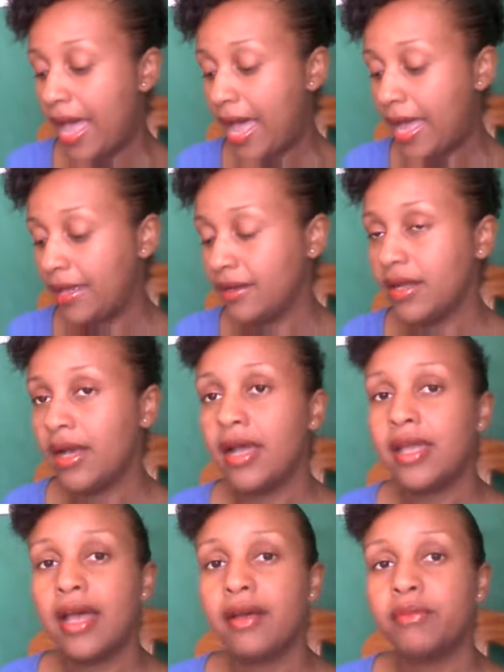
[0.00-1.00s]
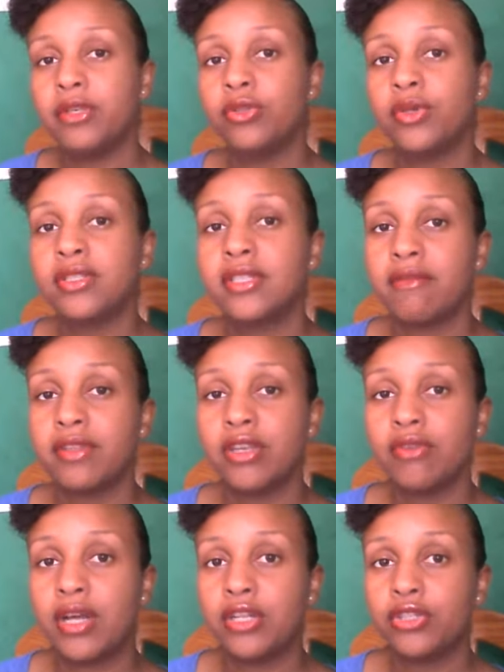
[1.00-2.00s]
and I have been doing
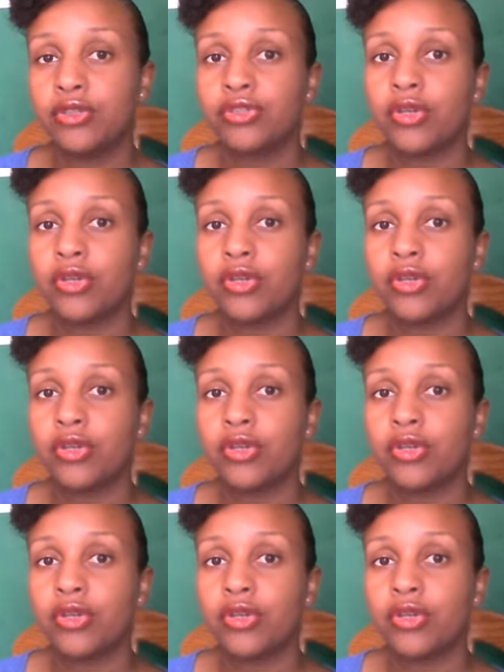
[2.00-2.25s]
17 gratitudes.